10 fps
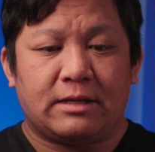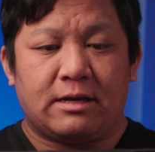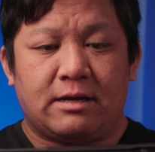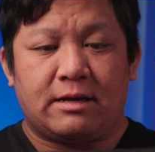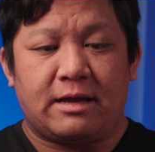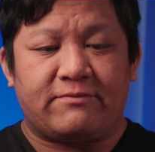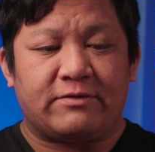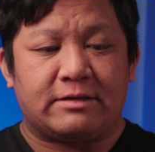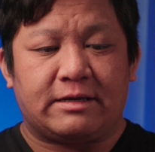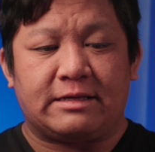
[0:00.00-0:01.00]

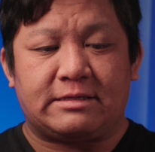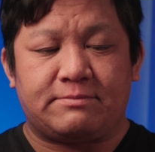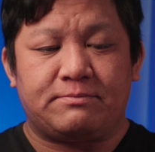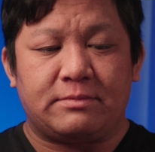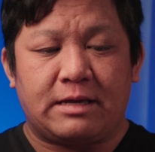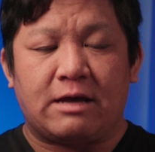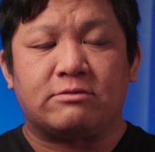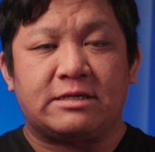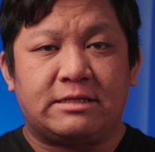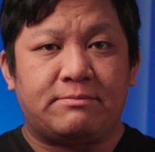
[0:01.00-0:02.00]
having it
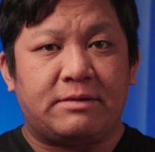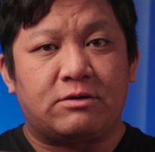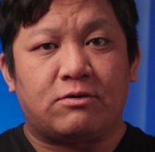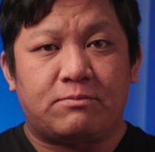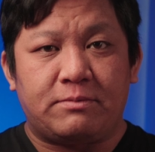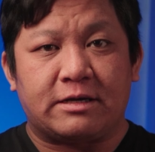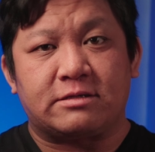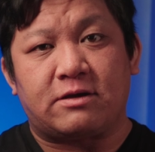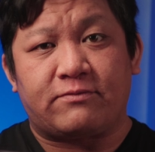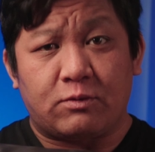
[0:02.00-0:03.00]
held in the middle
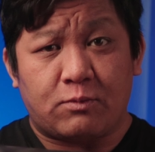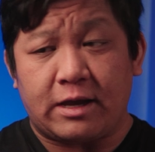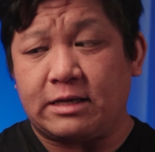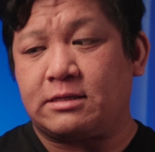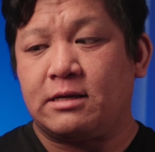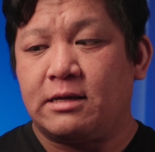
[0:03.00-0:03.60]
because of the weight